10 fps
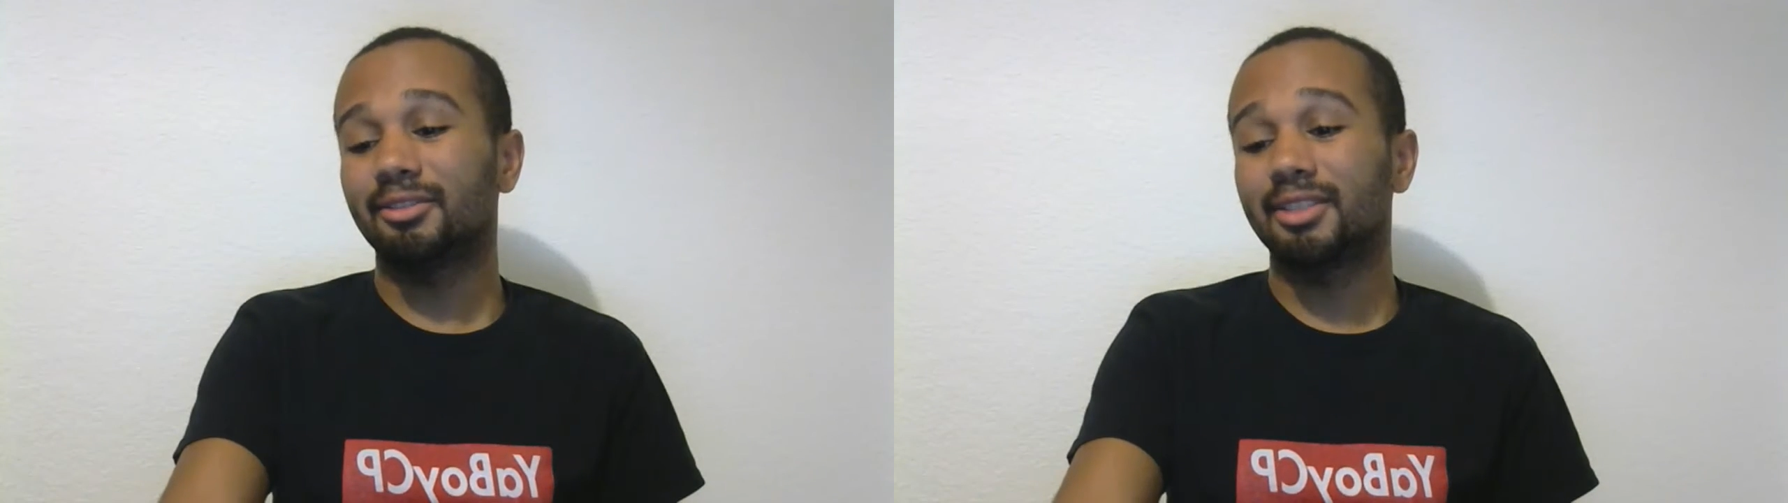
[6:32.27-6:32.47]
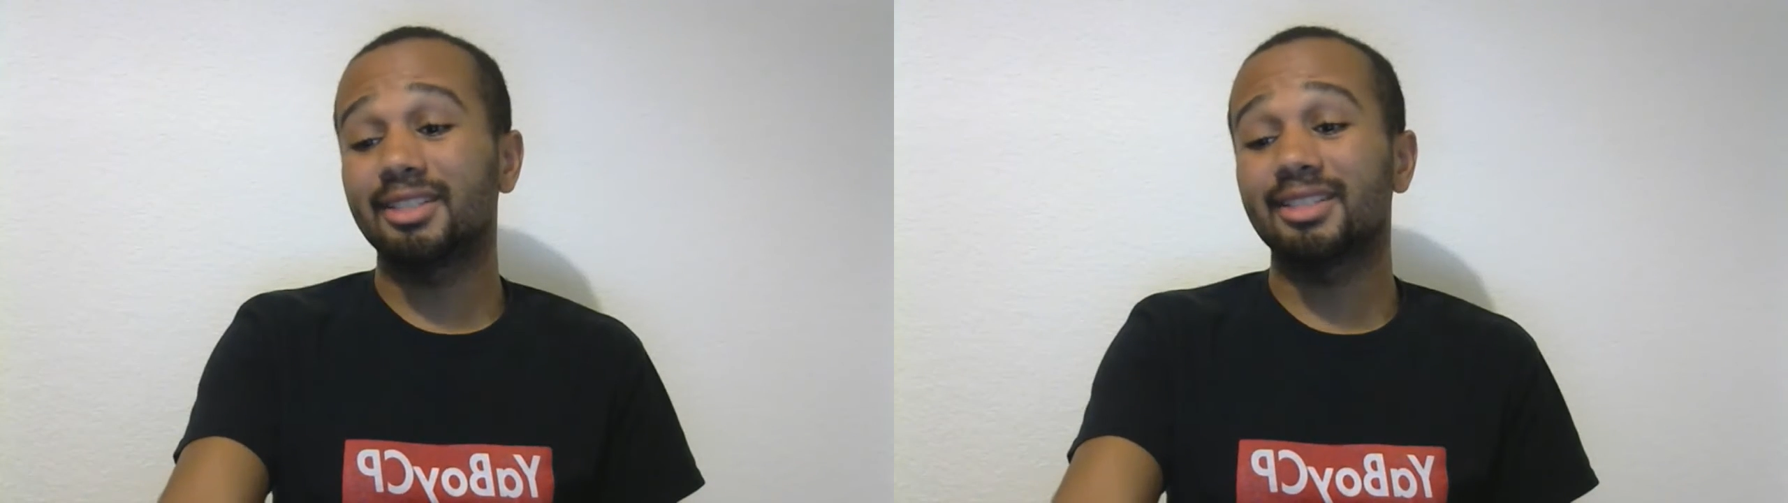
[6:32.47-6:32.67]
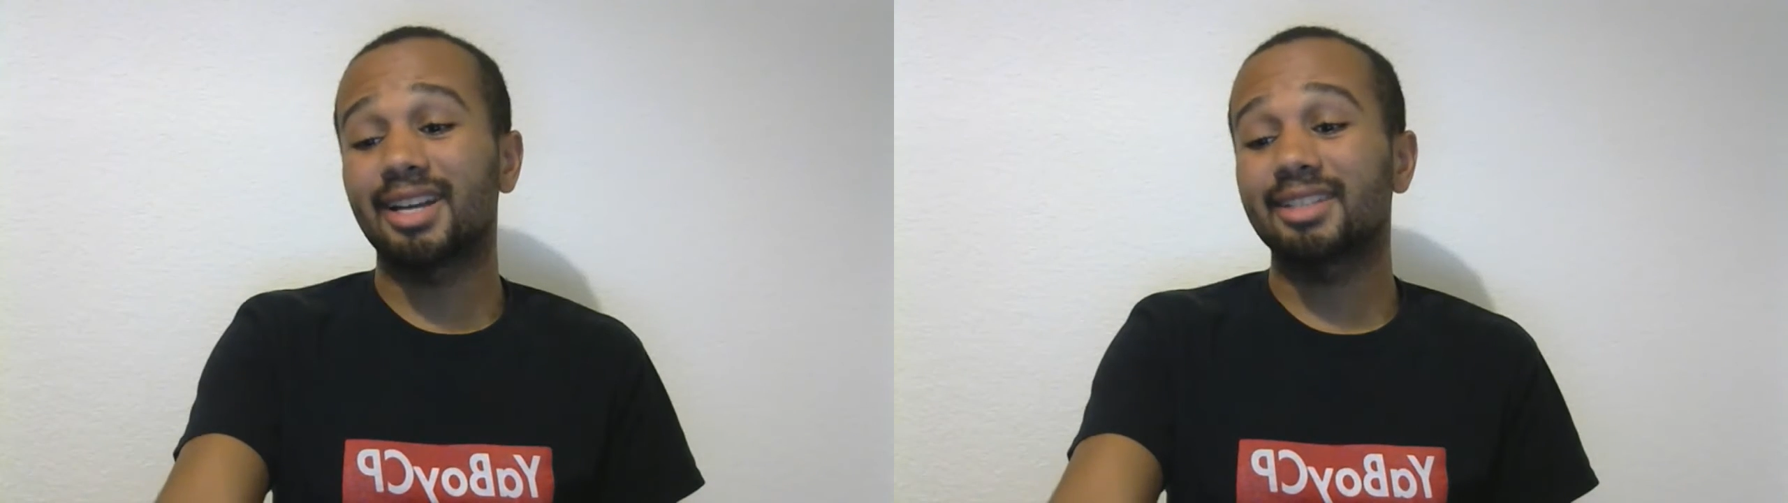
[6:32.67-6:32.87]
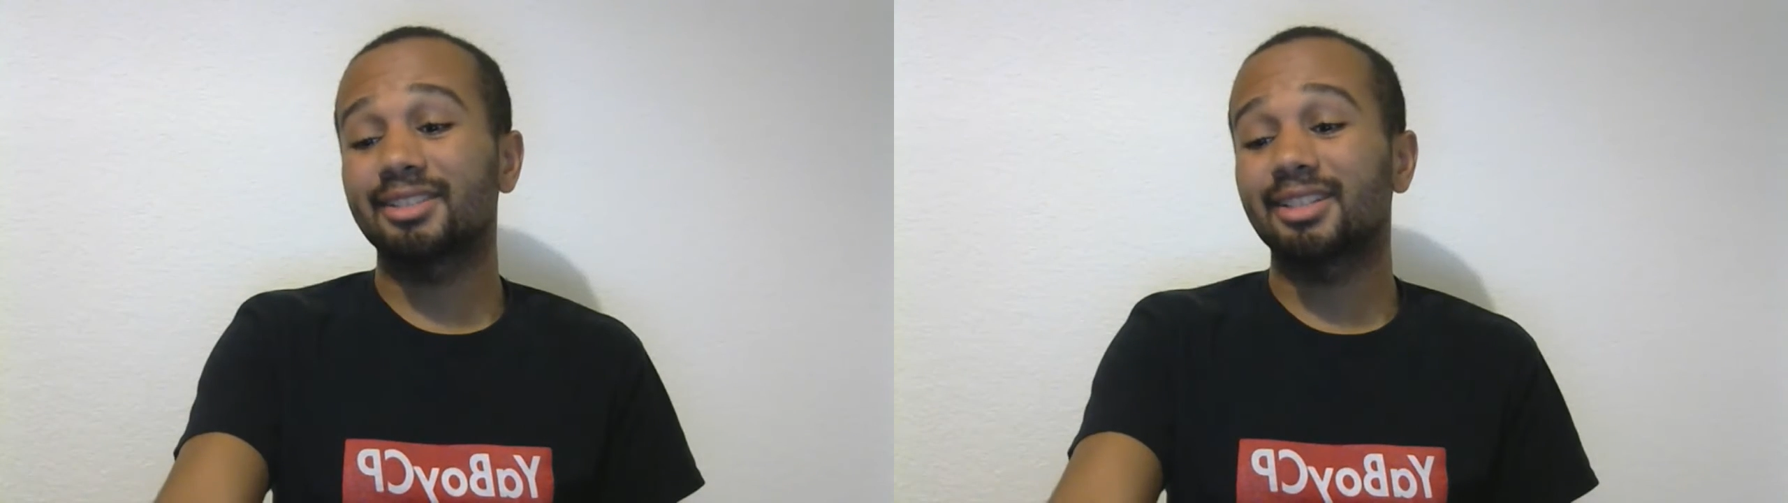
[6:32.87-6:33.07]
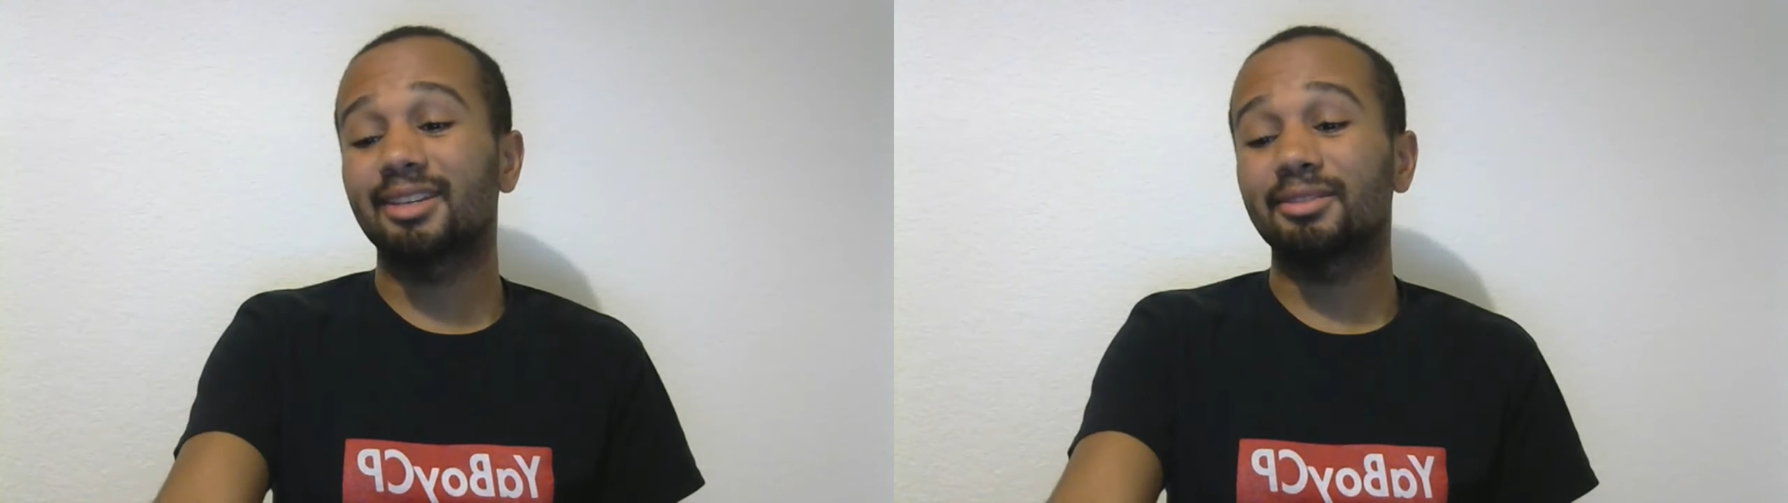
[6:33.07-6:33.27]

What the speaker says: kind